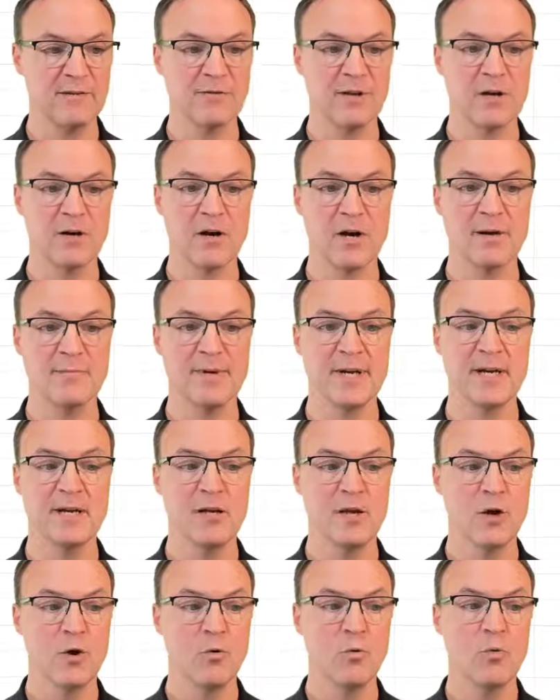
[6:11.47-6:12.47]
give a
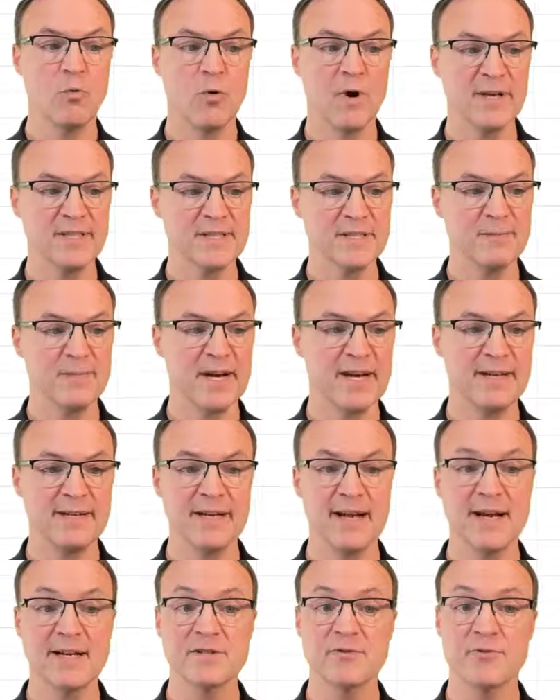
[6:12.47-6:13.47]
comma. What's
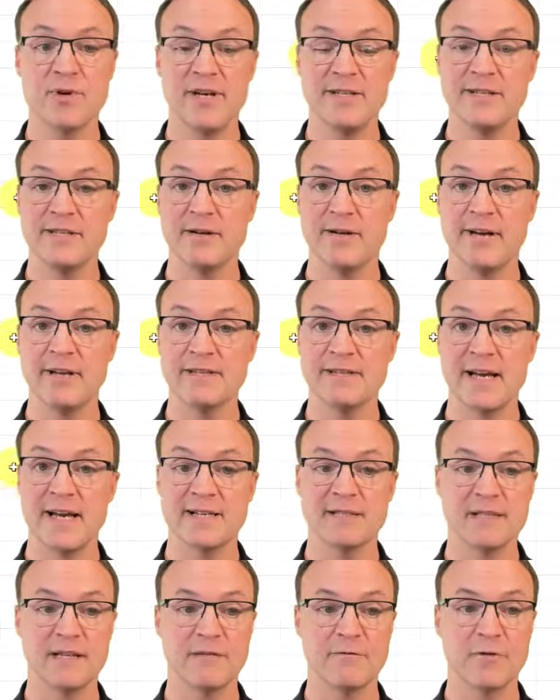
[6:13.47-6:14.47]
my next criteria
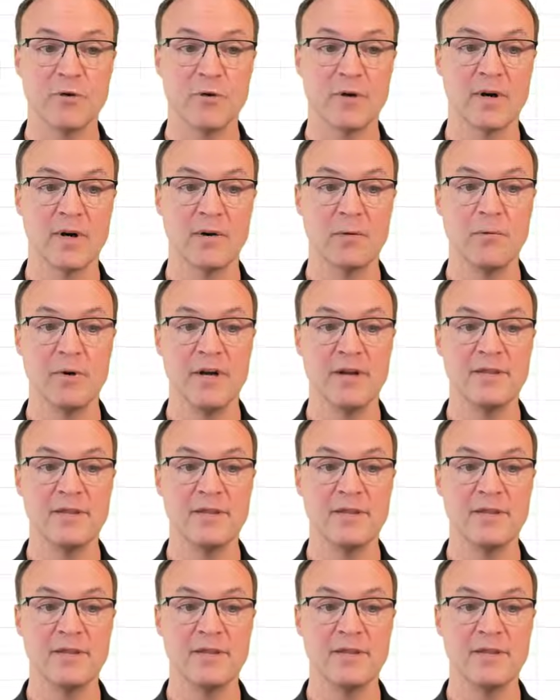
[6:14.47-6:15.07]
it's asking for?